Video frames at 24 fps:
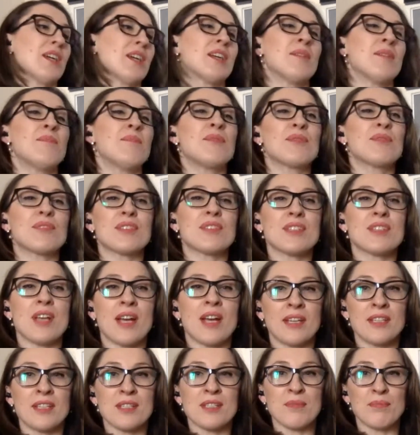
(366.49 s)
computer
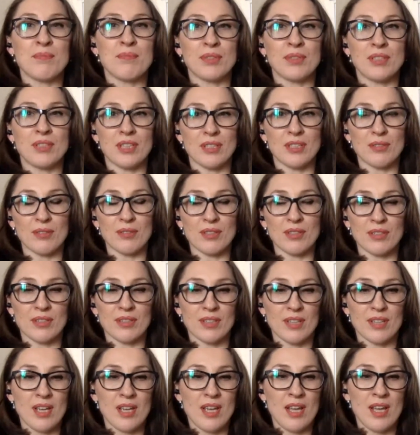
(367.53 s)
science in particular.